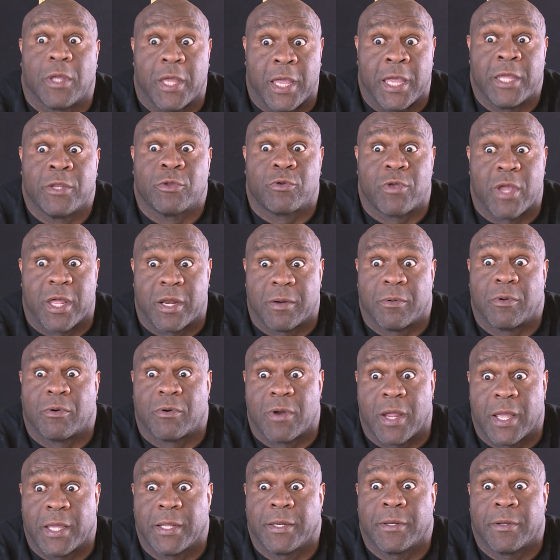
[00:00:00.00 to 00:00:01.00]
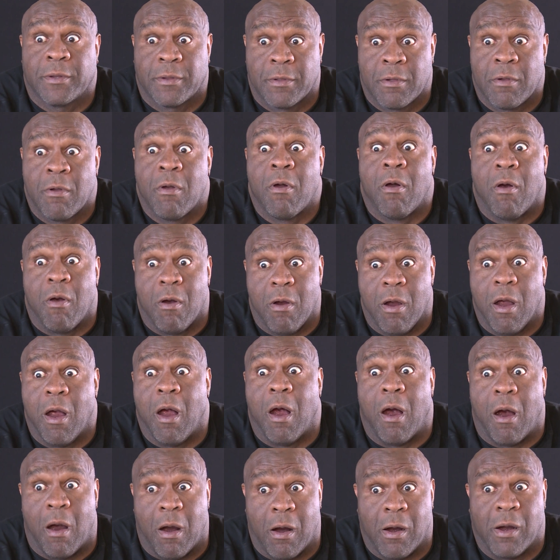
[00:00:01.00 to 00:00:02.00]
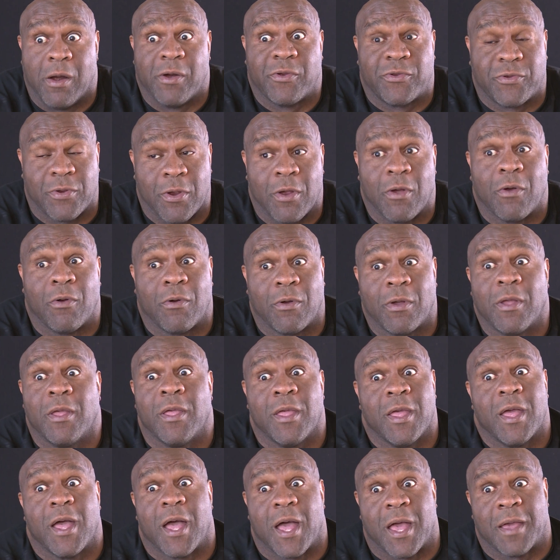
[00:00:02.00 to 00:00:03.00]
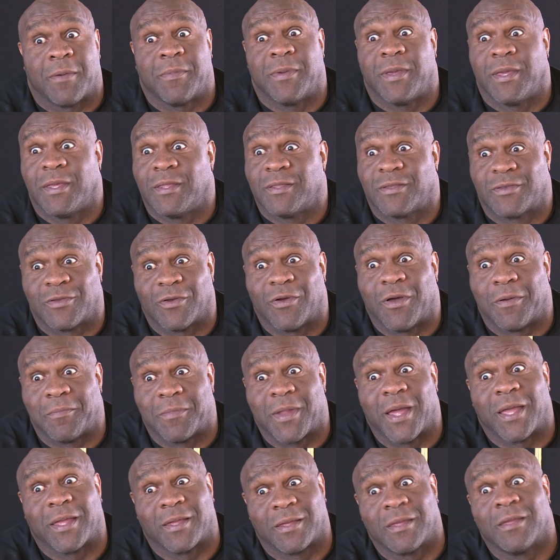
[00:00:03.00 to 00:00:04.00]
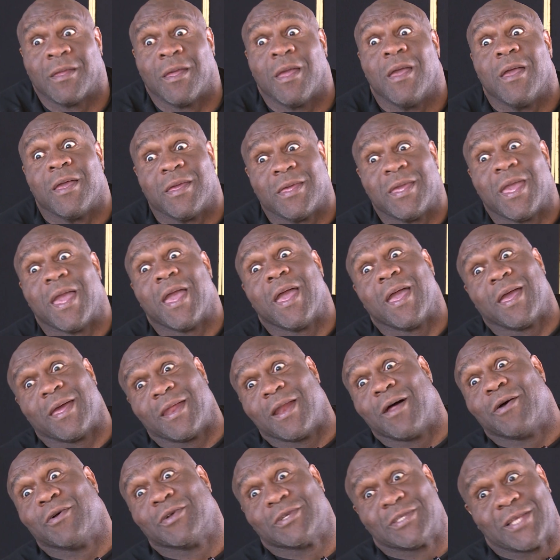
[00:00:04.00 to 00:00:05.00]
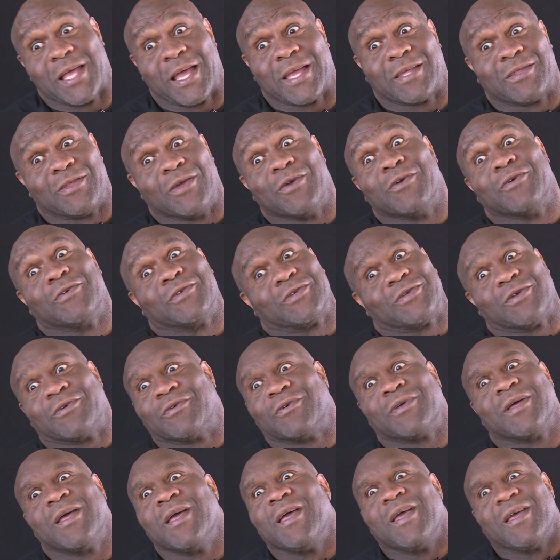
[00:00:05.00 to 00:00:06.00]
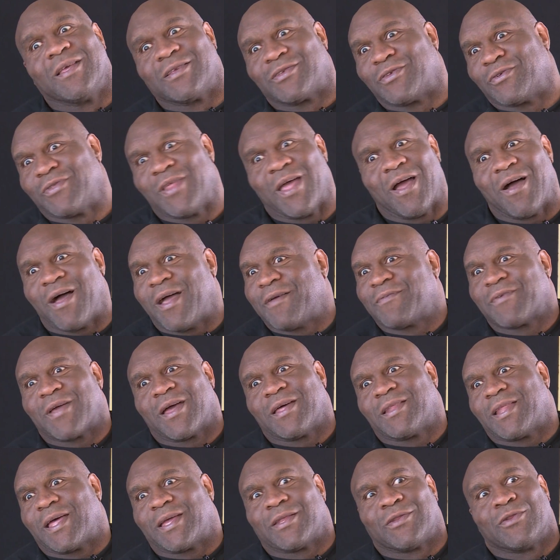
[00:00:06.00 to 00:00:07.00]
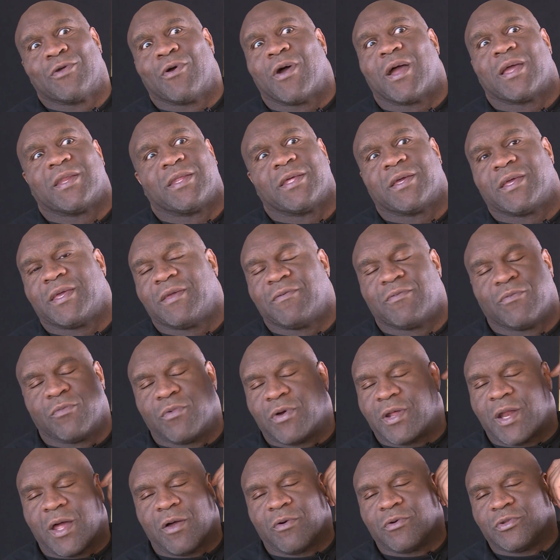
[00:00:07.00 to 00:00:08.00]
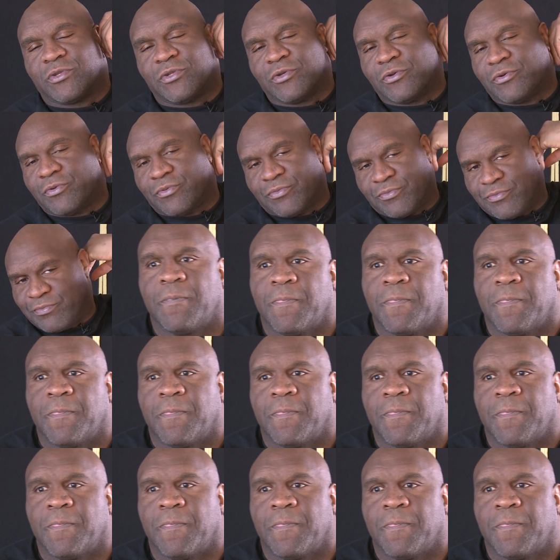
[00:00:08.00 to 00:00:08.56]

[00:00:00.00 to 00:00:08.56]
Incredible, right? So, I mean, so I'm like, yeah, and I was like, dude, so now I've got like no idea even what I will do.